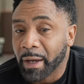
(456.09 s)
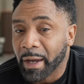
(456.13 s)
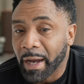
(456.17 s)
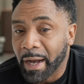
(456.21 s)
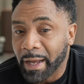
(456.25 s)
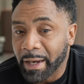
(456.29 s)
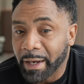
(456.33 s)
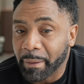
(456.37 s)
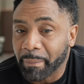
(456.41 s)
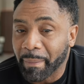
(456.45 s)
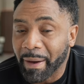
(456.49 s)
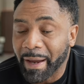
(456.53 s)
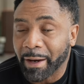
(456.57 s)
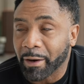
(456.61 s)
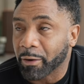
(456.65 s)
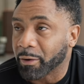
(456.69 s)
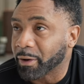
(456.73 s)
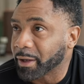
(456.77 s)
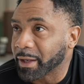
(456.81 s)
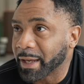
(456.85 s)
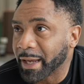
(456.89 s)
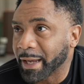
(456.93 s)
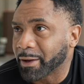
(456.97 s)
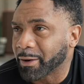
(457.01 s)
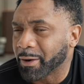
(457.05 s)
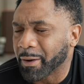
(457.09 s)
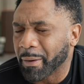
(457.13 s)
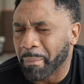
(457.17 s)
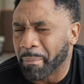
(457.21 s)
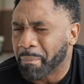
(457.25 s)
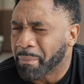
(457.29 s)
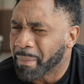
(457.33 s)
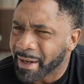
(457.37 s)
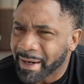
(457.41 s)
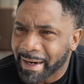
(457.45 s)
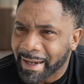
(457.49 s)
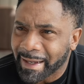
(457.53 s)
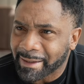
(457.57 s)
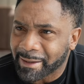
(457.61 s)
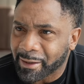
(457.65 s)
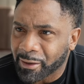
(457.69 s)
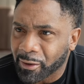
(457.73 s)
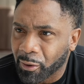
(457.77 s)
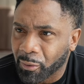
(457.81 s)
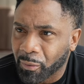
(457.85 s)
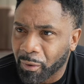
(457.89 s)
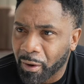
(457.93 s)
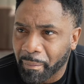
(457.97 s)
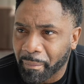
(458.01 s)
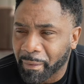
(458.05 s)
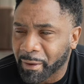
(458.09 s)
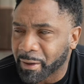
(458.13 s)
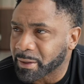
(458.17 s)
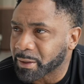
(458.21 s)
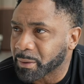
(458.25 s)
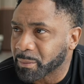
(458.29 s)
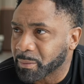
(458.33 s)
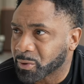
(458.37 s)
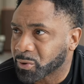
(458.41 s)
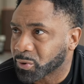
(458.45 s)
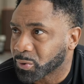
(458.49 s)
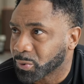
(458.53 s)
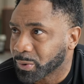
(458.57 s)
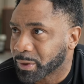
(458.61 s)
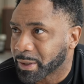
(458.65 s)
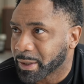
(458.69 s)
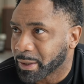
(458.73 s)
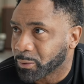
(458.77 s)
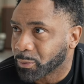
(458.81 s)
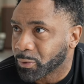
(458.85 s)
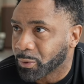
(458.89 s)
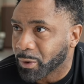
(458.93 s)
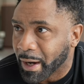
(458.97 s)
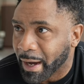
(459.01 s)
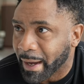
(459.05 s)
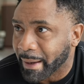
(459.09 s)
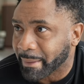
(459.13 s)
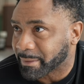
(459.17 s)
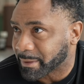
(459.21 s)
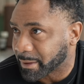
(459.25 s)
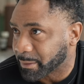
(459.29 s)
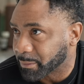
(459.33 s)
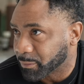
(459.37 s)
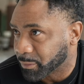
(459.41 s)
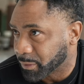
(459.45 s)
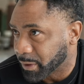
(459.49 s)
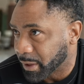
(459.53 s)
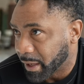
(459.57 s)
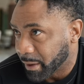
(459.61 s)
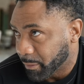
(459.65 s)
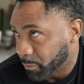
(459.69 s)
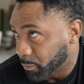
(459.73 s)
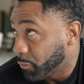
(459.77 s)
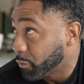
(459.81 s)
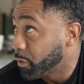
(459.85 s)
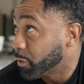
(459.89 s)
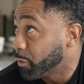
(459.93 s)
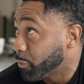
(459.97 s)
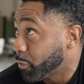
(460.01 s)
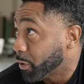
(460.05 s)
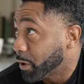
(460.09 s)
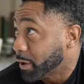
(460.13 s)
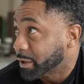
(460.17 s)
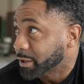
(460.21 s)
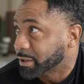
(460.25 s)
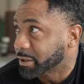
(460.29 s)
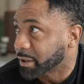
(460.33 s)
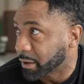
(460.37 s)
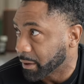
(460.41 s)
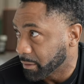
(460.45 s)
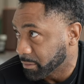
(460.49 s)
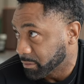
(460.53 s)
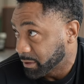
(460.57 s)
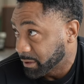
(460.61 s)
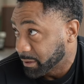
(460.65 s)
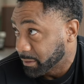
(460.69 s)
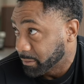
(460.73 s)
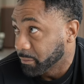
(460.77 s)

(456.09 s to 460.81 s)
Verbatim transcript: And he may not, he ain't going to admit that to no one because he was talking all hyped and like we're in this, I uh,